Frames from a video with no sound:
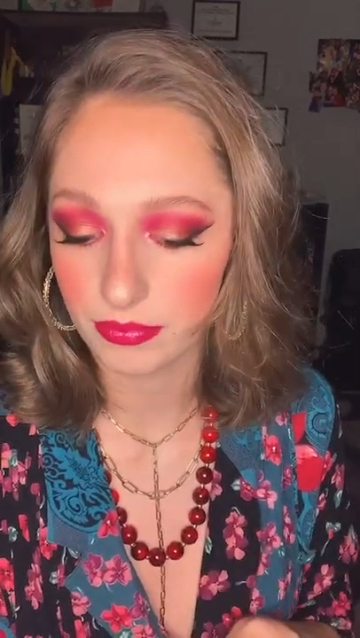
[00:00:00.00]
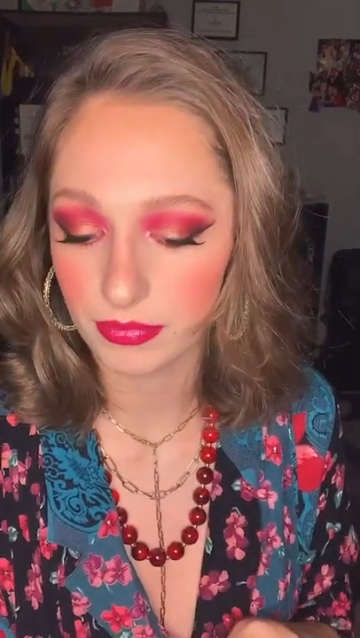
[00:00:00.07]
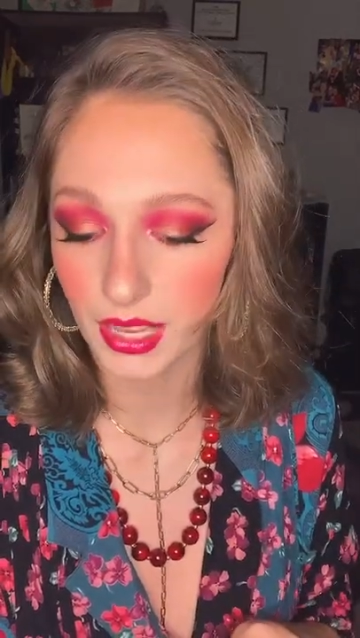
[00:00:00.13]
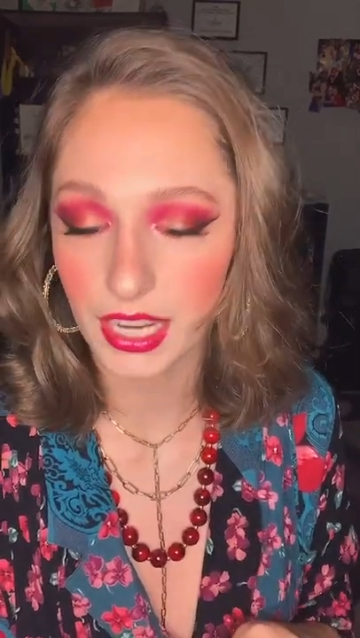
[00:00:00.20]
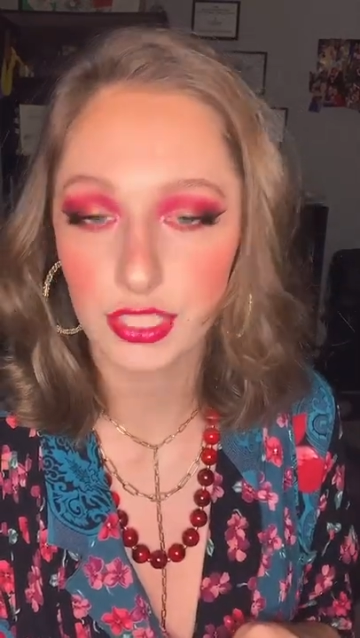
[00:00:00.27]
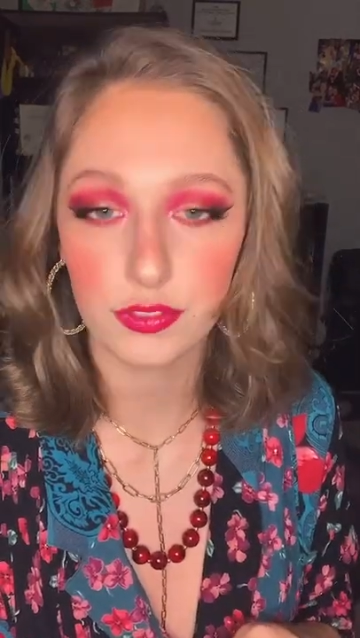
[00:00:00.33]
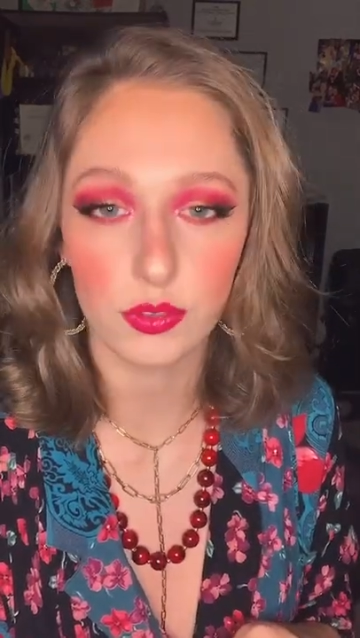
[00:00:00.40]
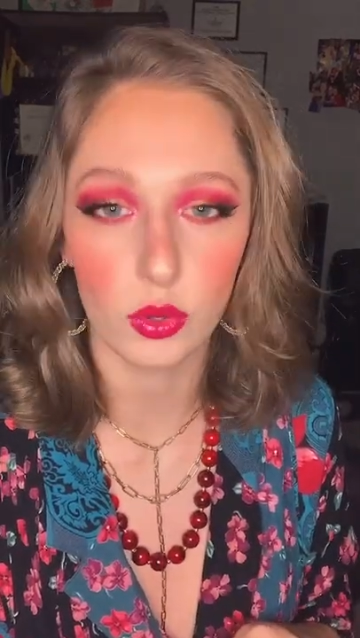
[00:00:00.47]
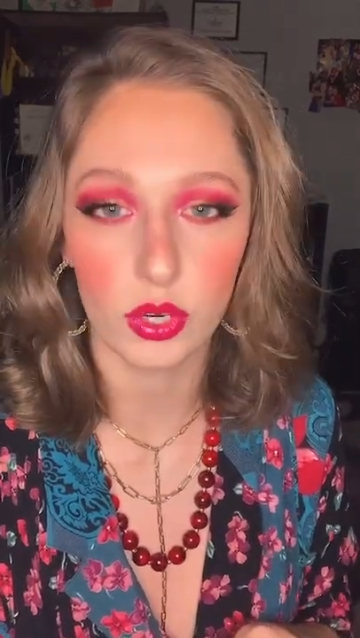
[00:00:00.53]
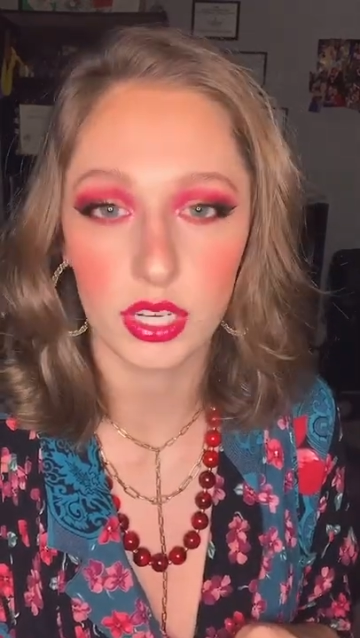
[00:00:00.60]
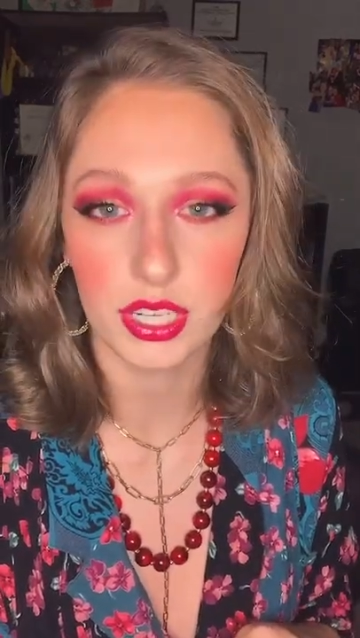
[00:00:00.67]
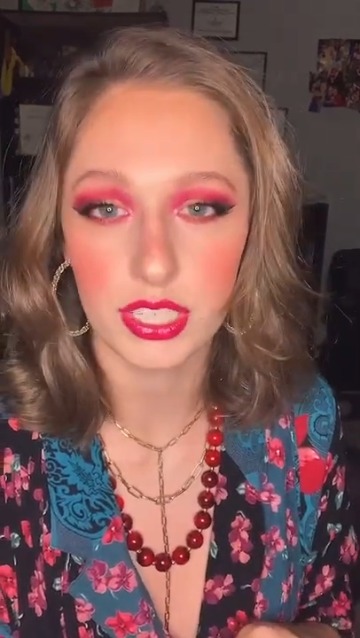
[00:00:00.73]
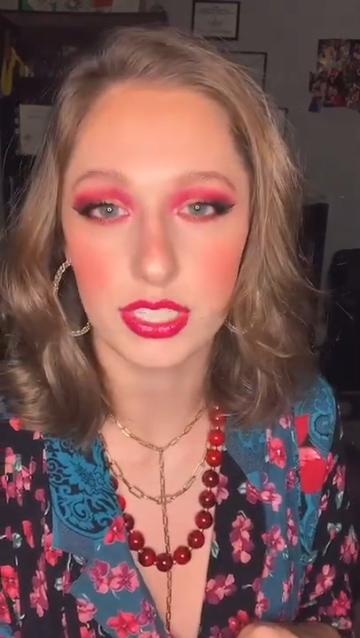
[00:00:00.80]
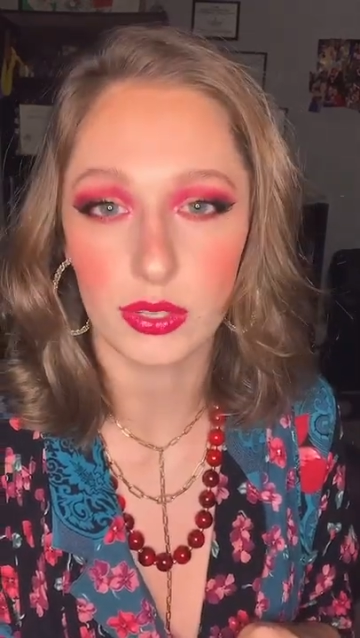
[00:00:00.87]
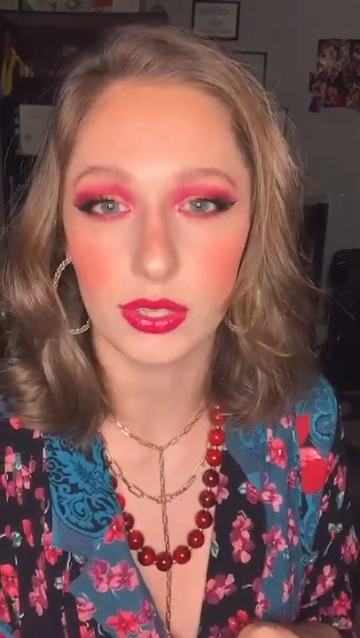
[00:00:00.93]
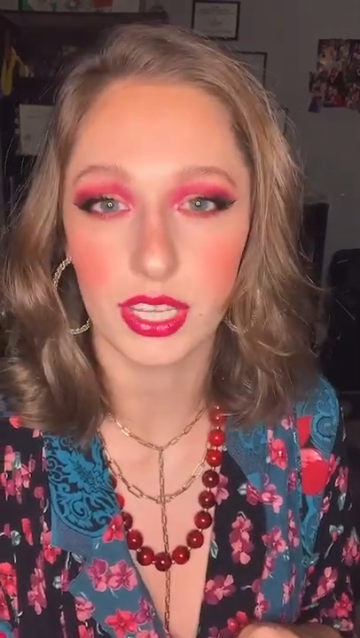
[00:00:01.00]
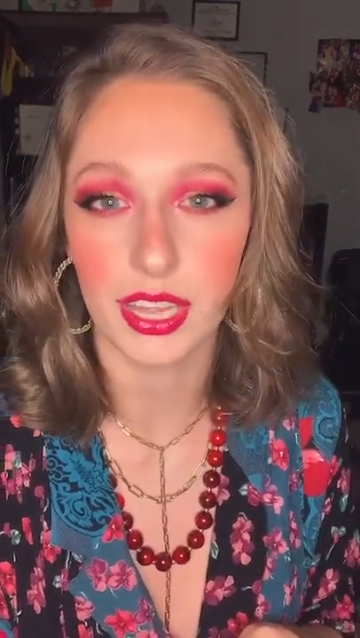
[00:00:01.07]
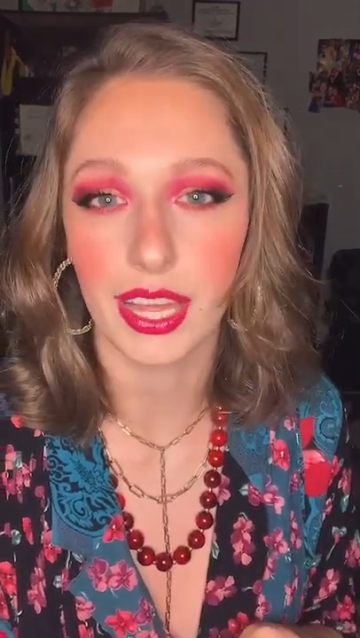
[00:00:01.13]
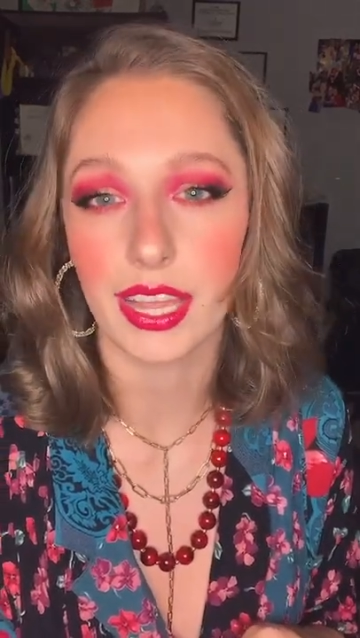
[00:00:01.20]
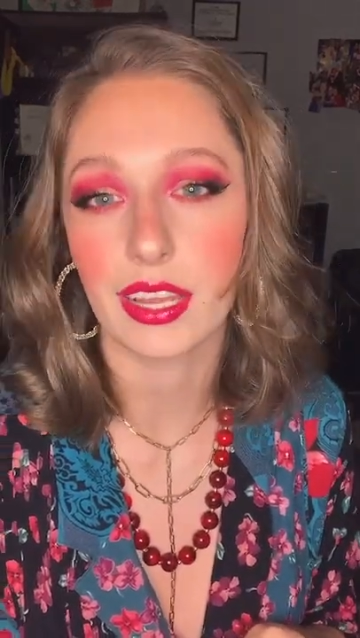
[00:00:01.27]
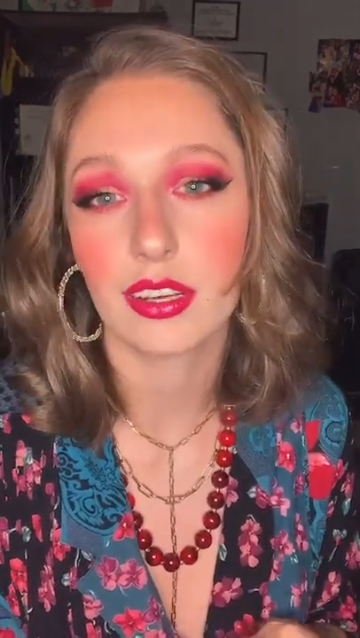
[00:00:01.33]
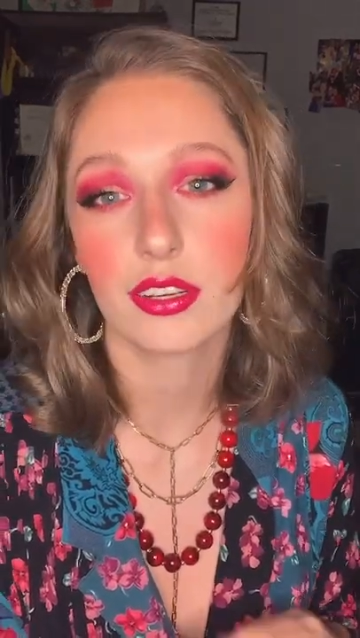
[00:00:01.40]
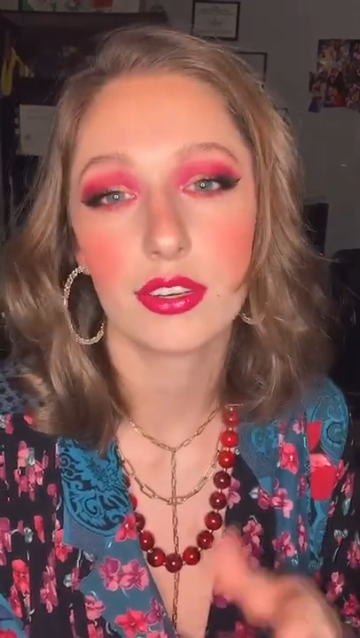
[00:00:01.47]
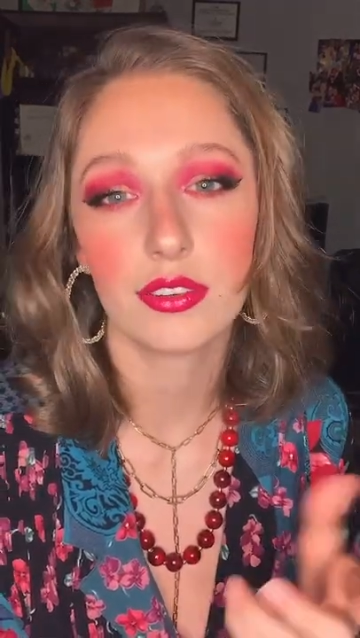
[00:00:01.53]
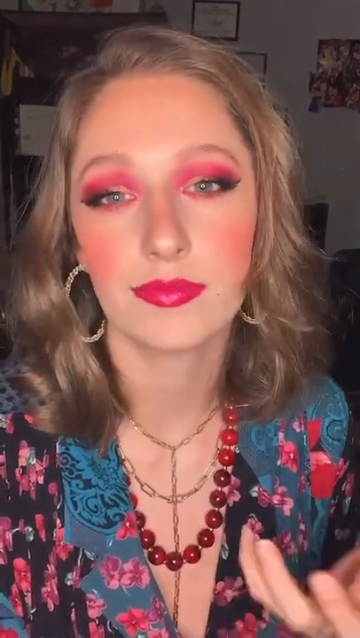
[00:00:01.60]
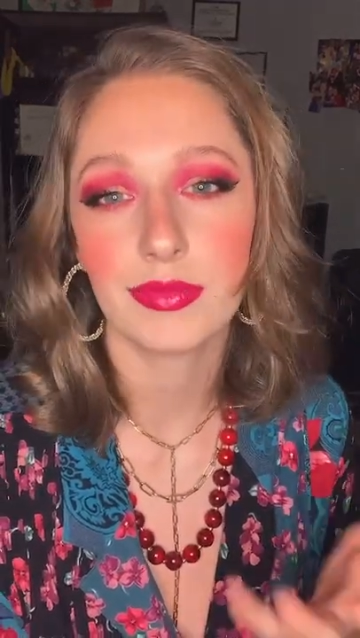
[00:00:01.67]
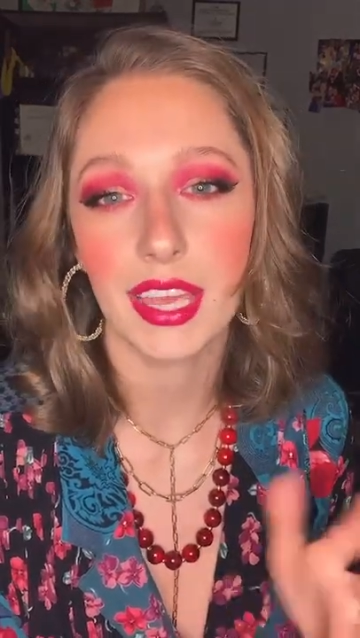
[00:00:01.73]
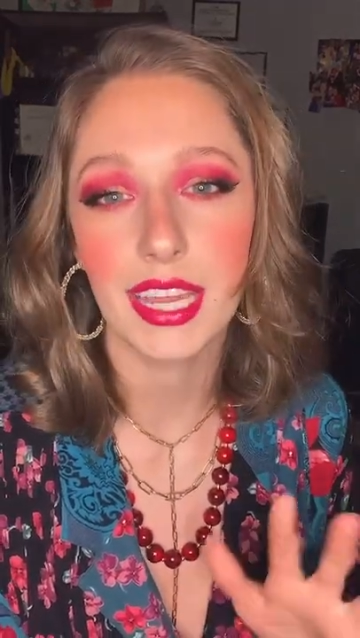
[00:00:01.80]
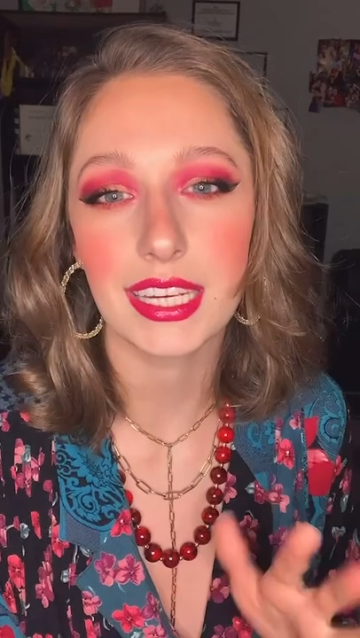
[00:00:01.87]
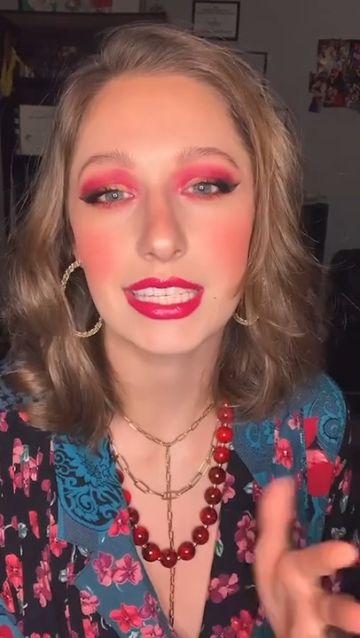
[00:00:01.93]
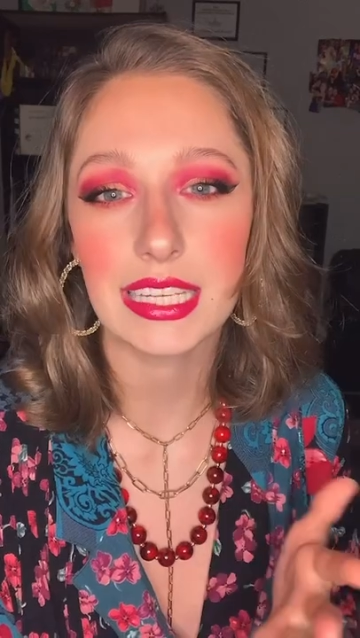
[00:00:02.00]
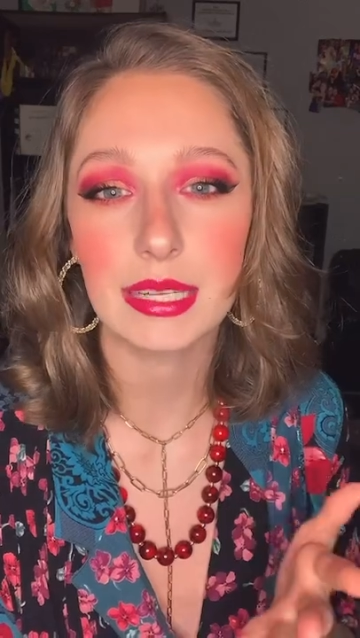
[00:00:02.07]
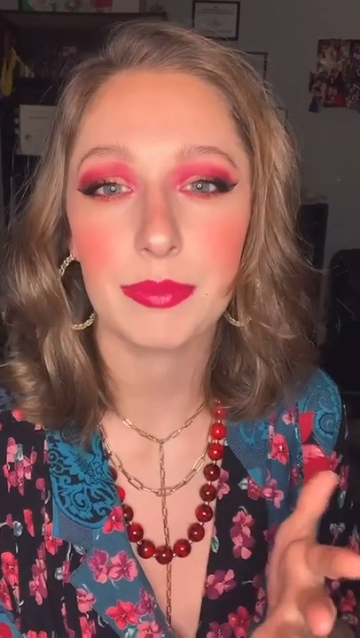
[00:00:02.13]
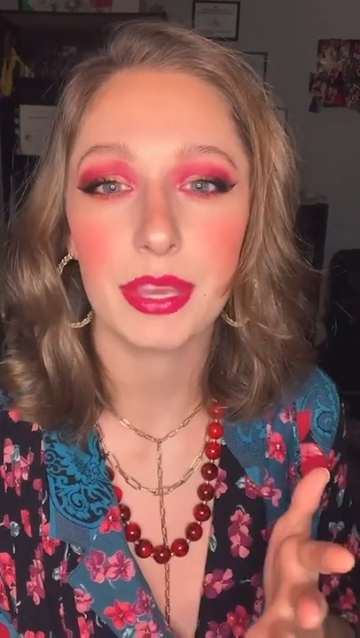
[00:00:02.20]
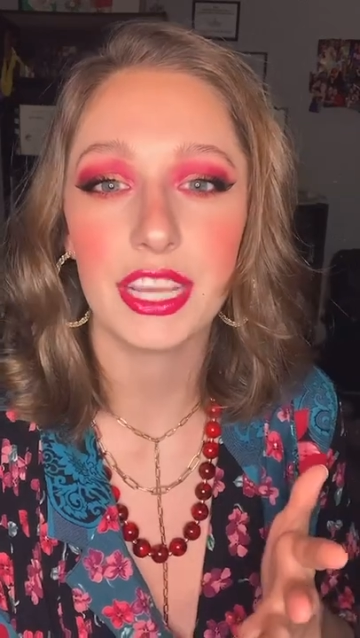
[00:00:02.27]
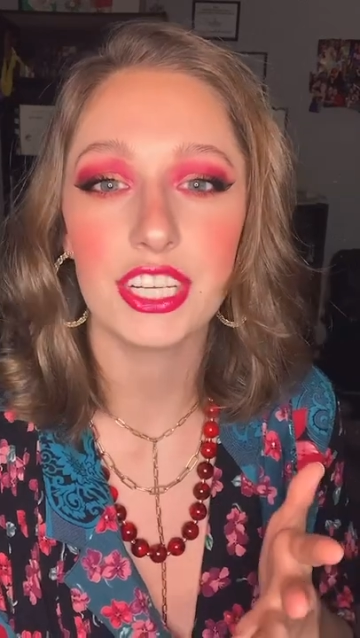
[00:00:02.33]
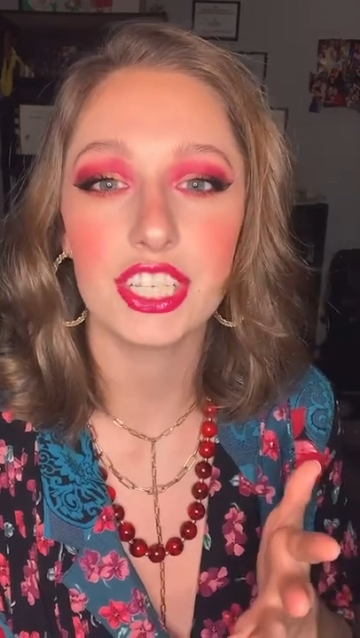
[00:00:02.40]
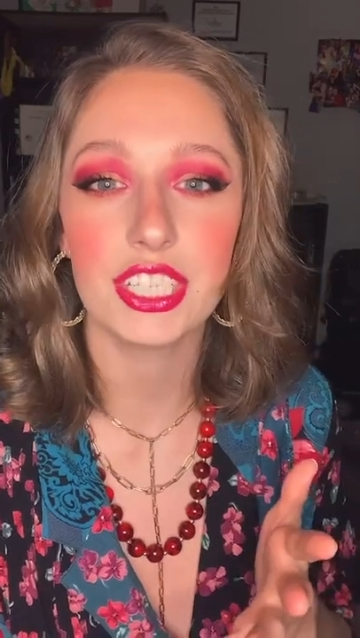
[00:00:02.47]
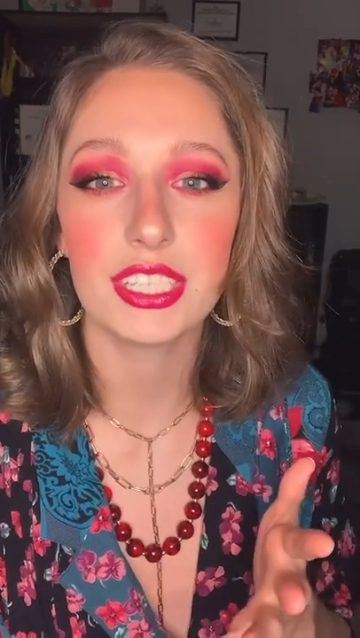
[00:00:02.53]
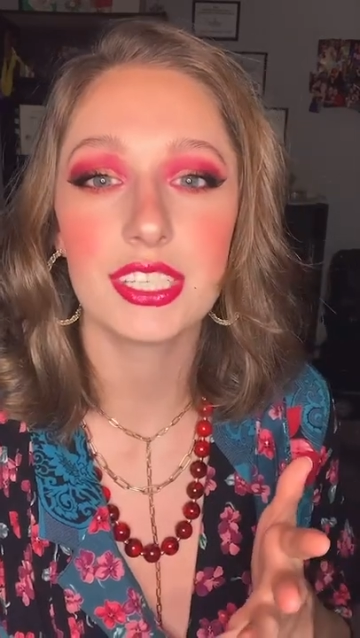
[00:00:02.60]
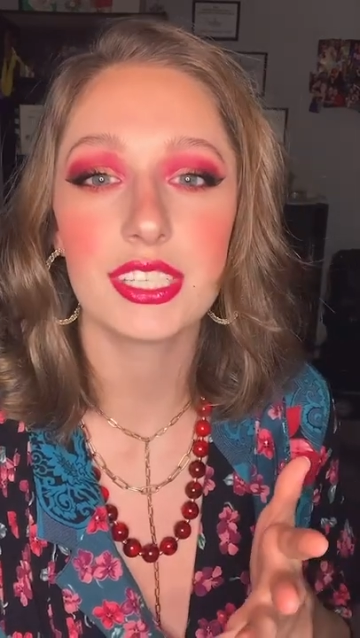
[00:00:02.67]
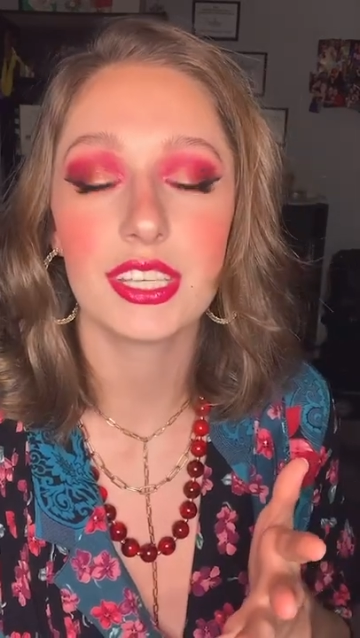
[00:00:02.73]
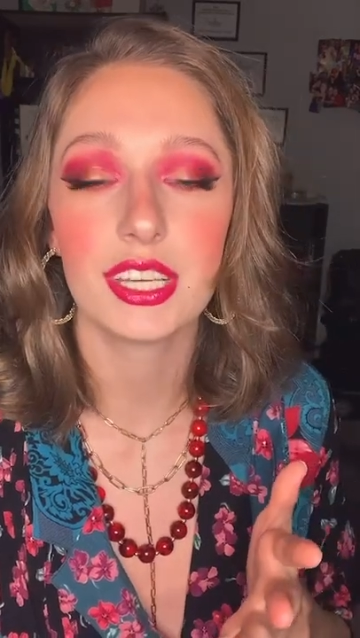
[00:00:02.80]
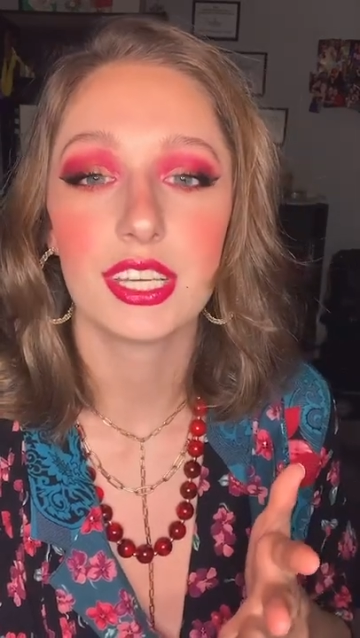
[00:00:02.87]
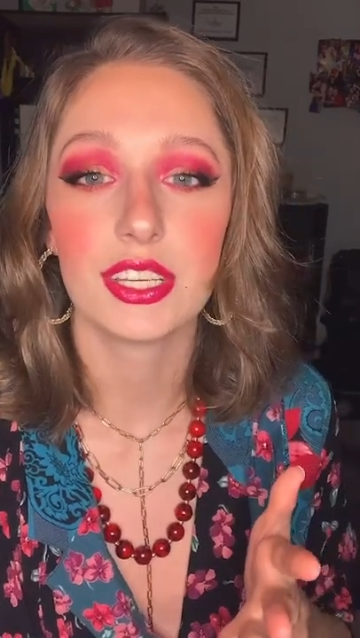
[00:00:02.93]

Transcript: Act 4 is only like 18 pages.